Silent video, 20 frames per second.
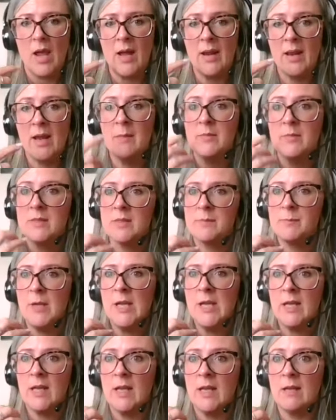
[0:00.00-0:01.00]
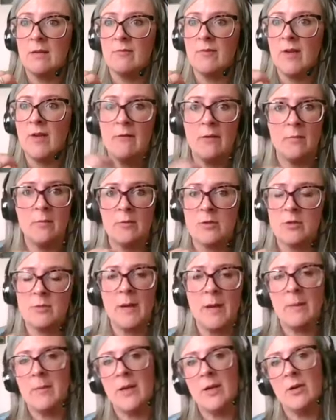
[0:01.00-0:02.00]
And I'm speaking very much
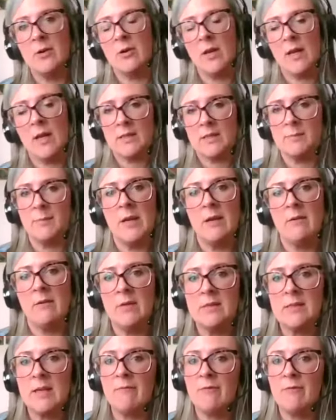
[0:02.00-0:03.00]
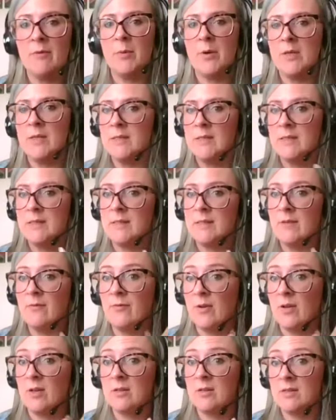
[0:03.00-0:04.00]
about my own experience. Everybody's is
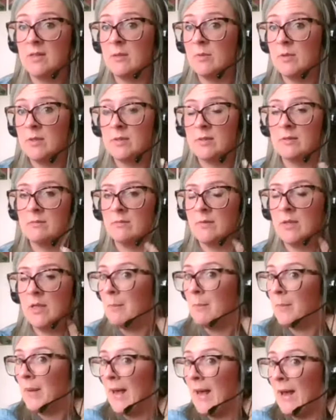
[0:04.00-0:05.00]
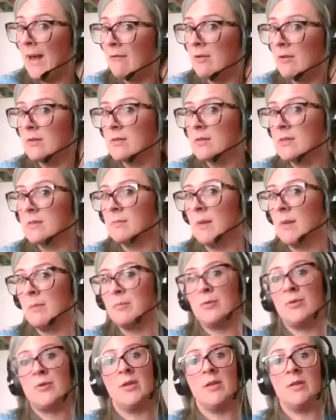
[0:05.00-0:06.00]
different because there was my parents, my
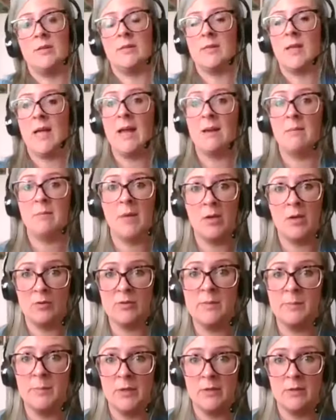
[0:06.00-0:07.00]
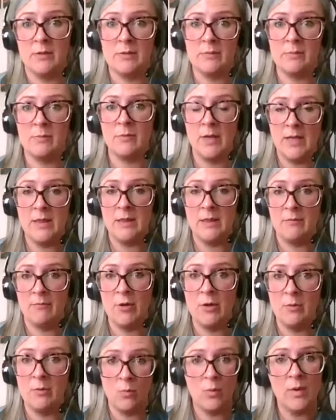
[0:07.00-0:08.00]
brothers, and my husband were in the
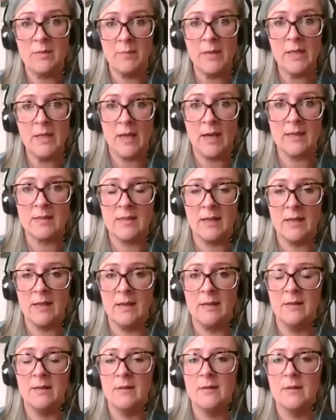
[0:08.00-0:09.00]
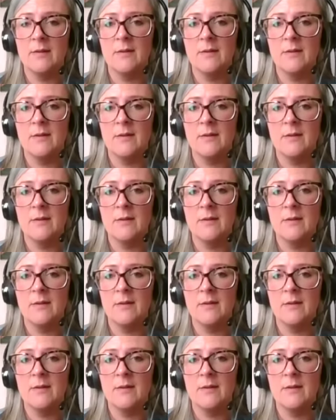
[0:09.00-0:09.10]
room with me that day.